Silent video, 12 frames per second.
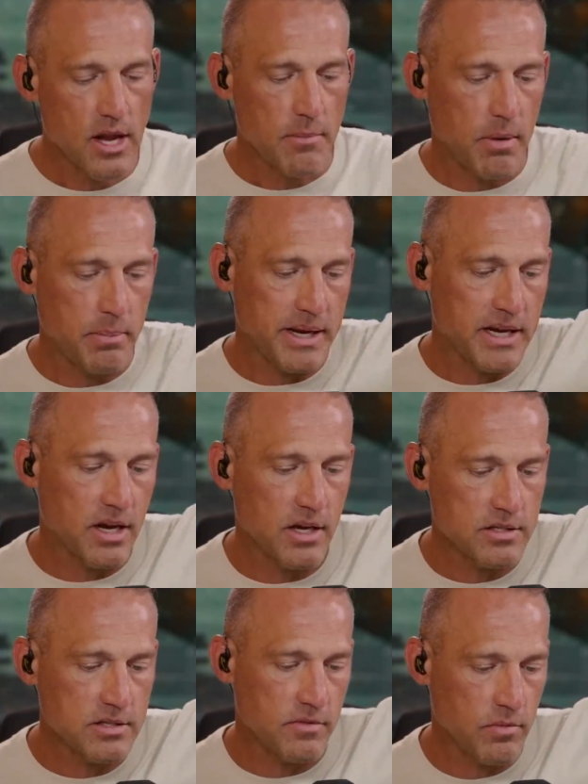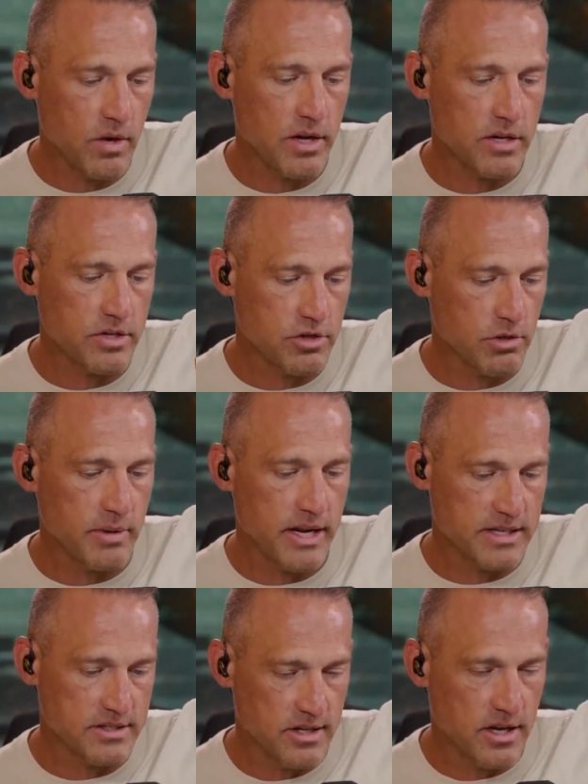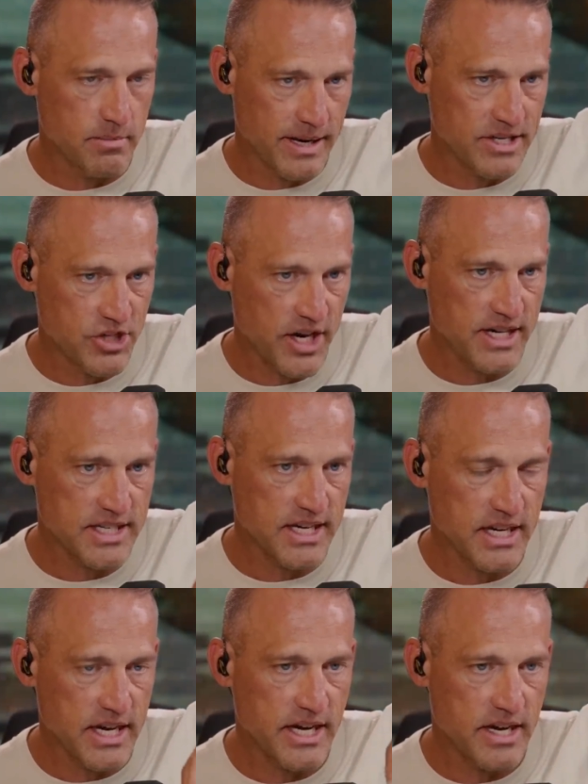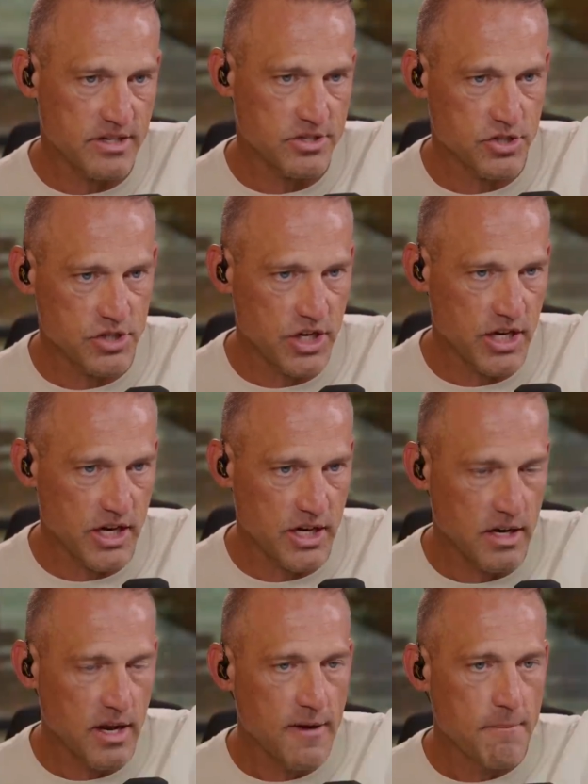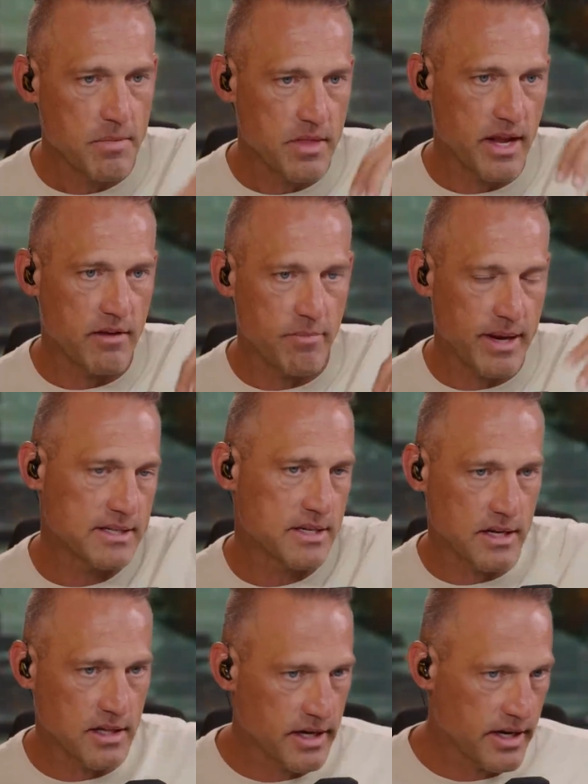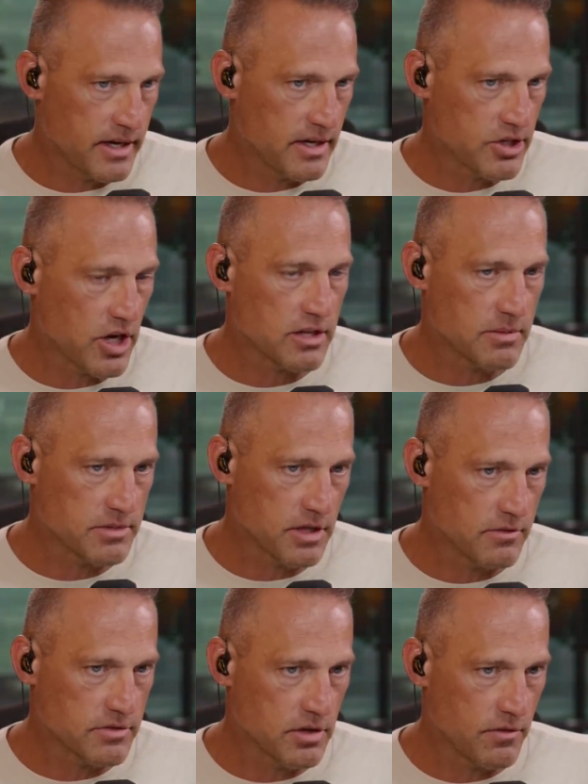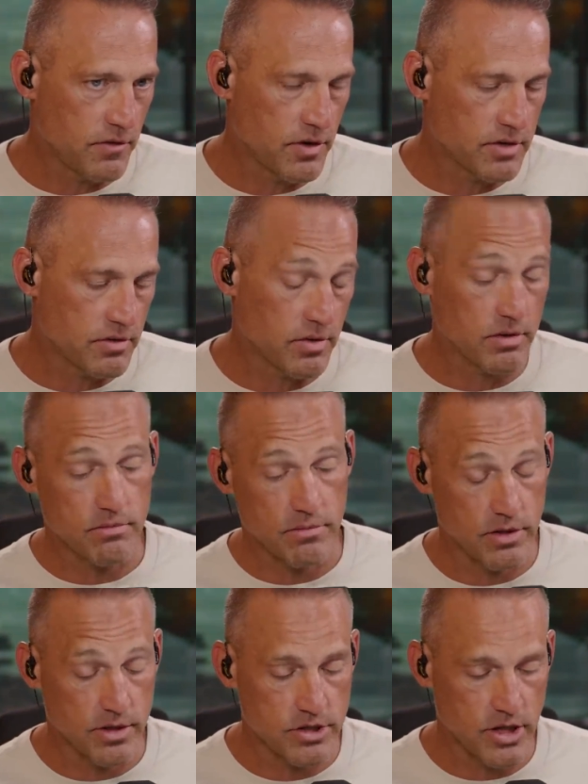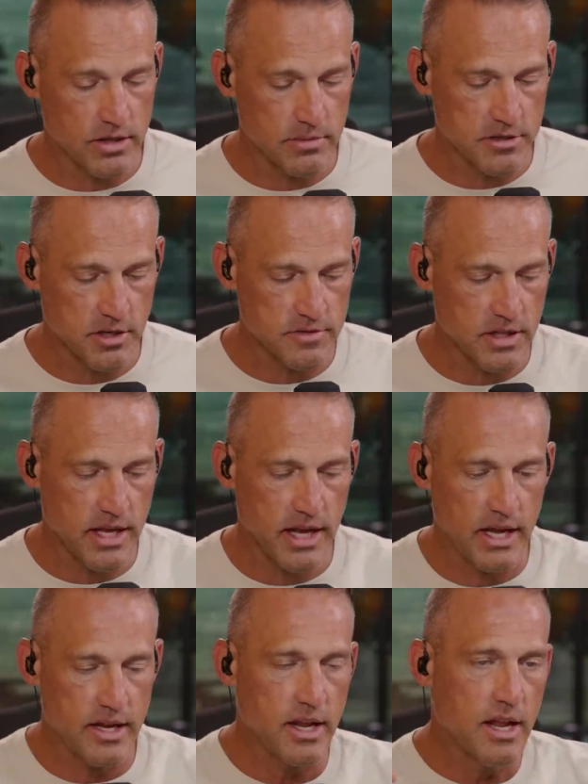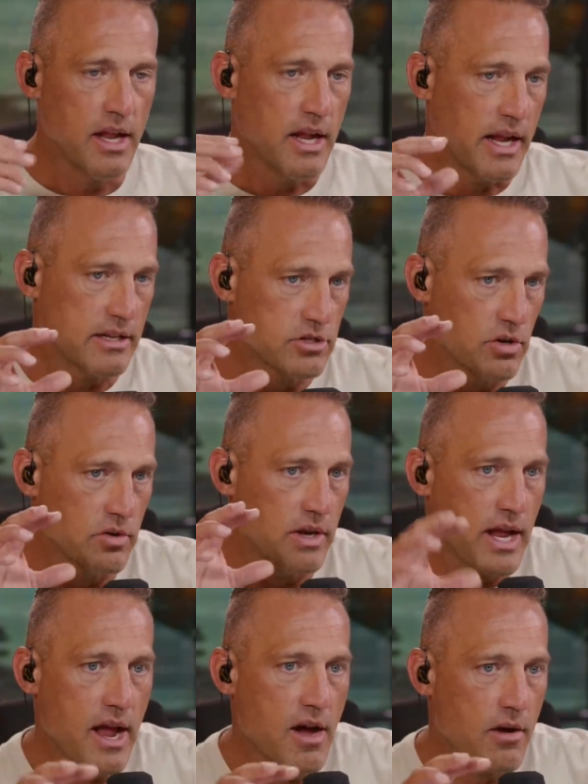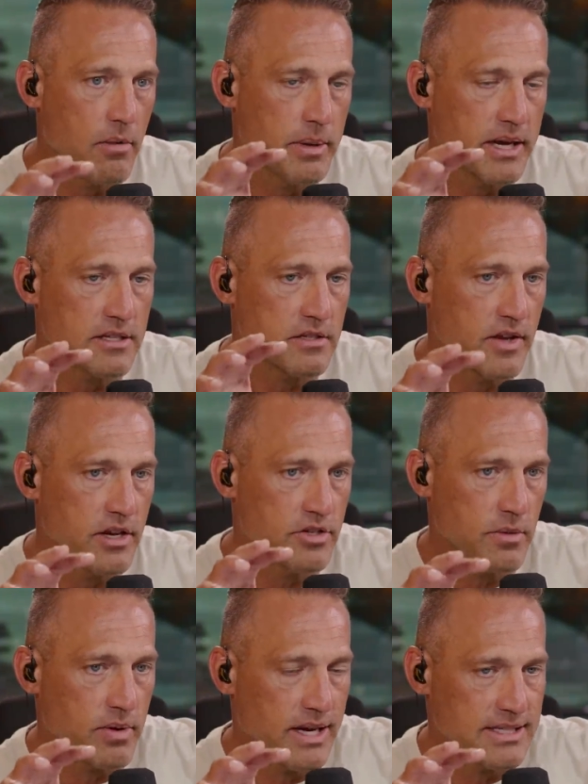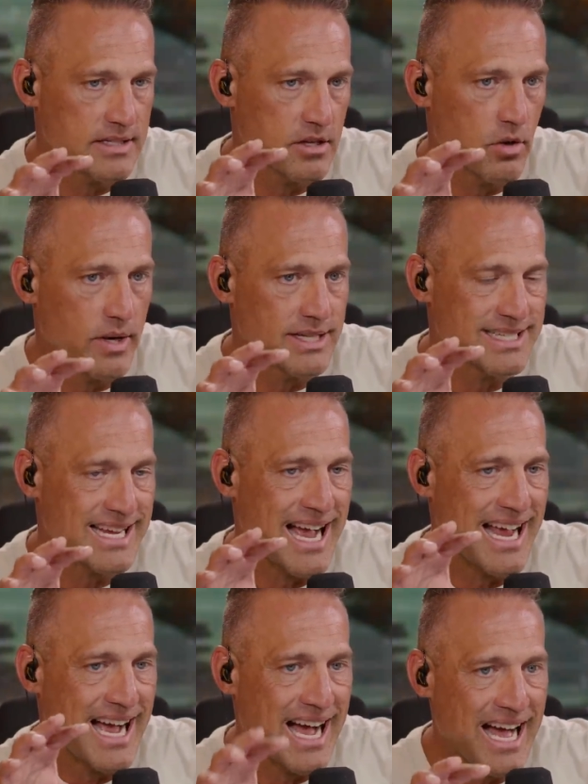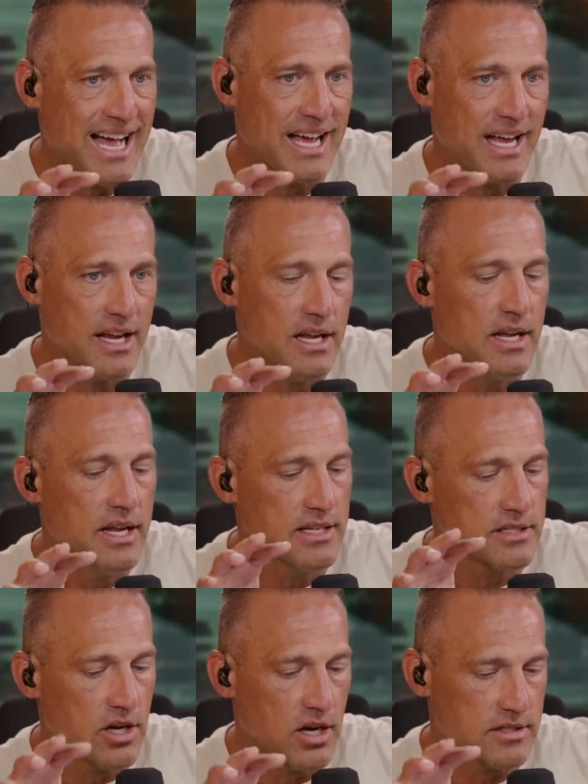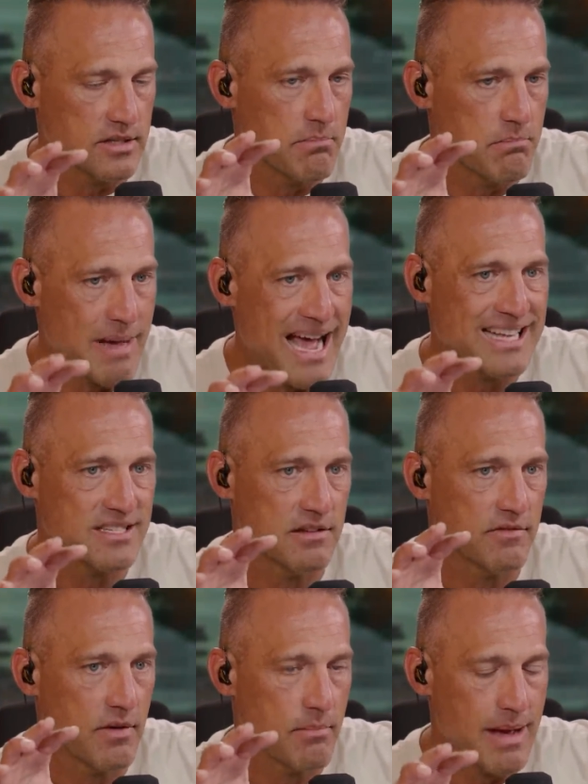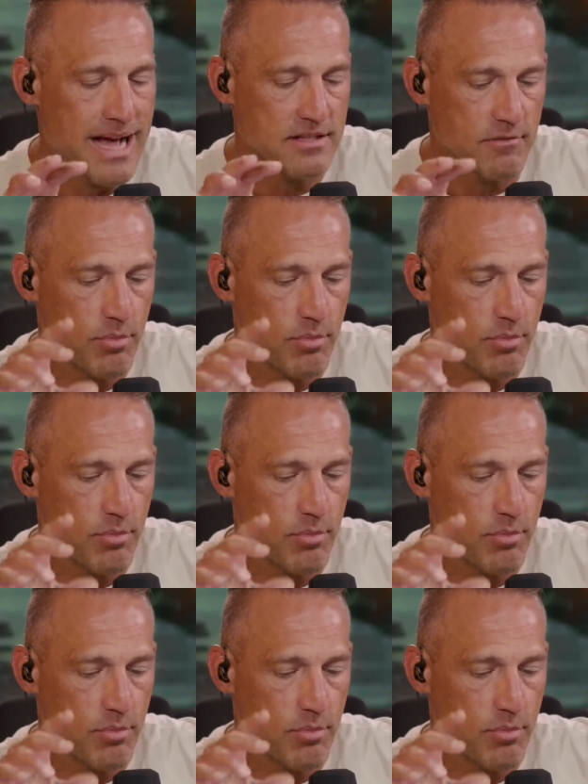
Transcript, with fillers: But because of what Germany has done by chasing ESG, they've basically shot themselves in the foot or really shot themselves in the head. And so now, because of energy prices going sky high, it's caused a massive, massive